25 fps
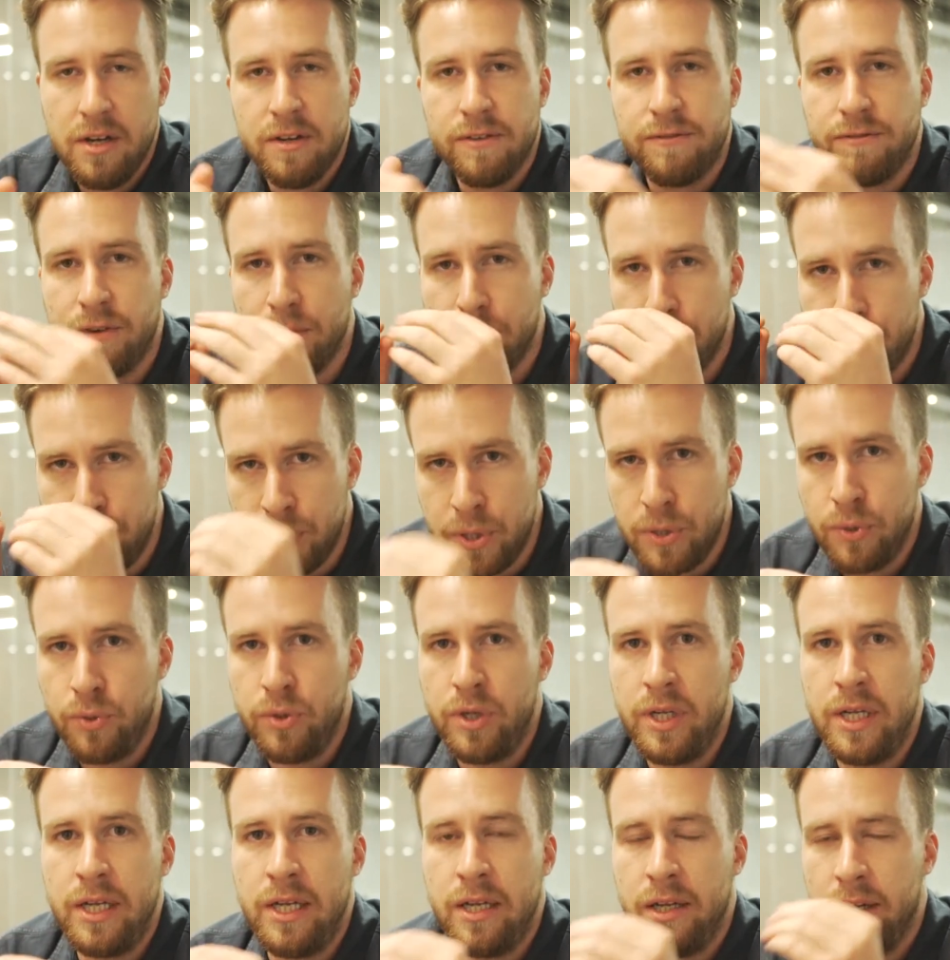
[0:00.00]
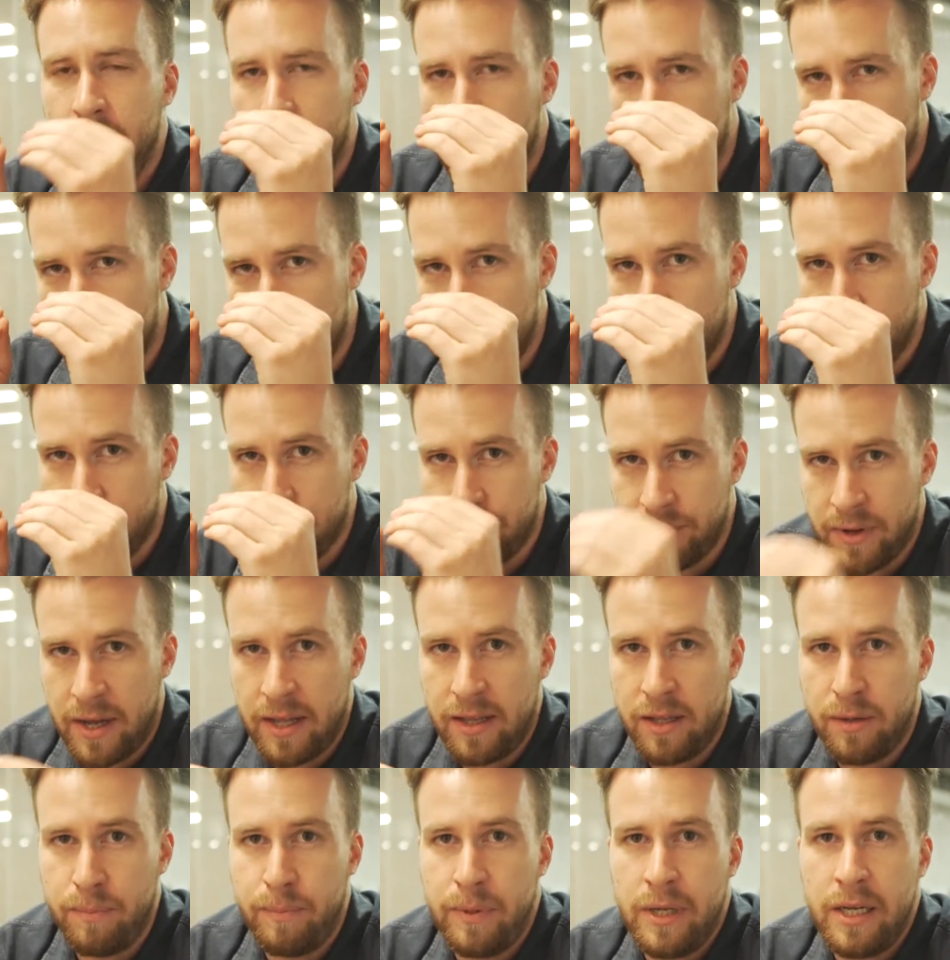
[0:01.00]
for building and
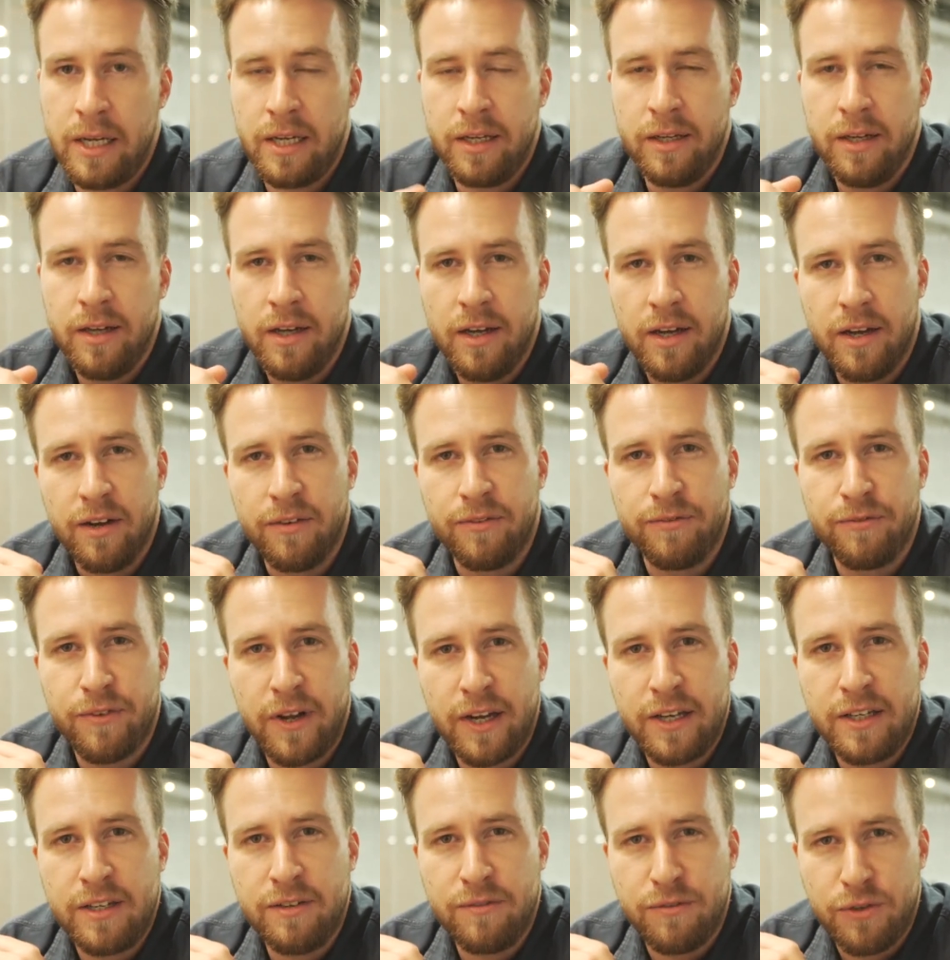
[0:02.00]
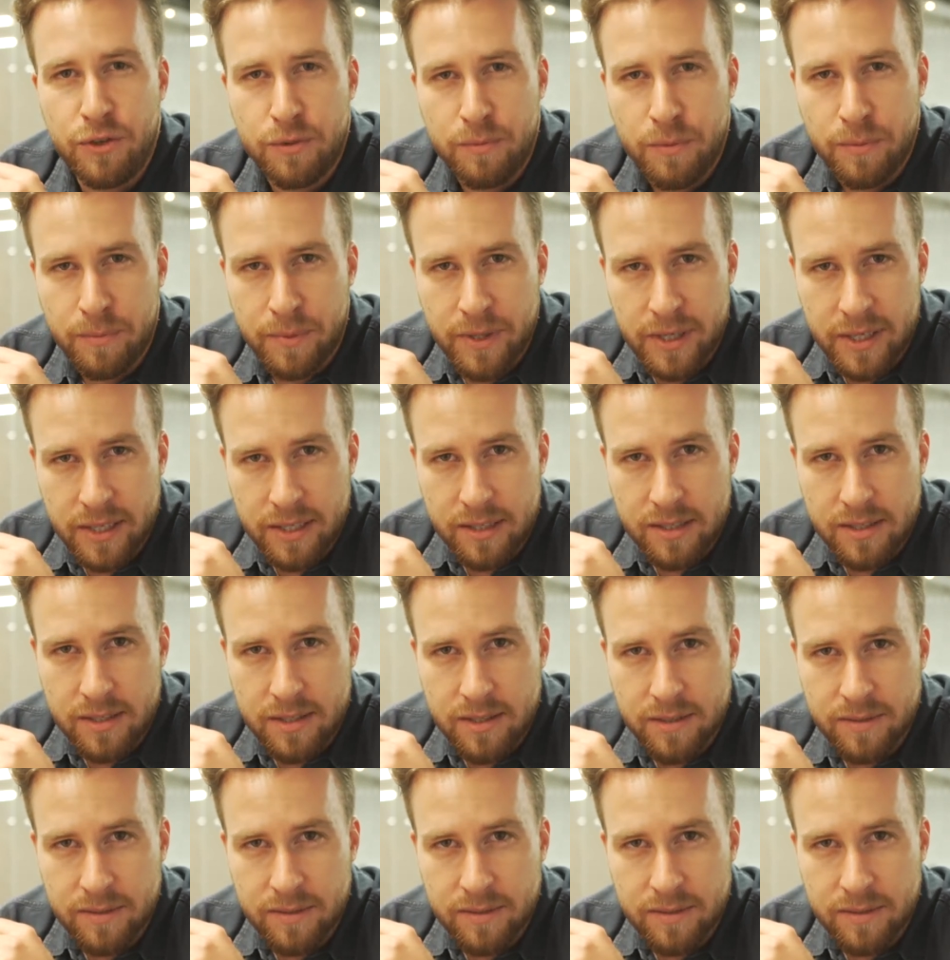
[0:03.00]
developing effective human beings.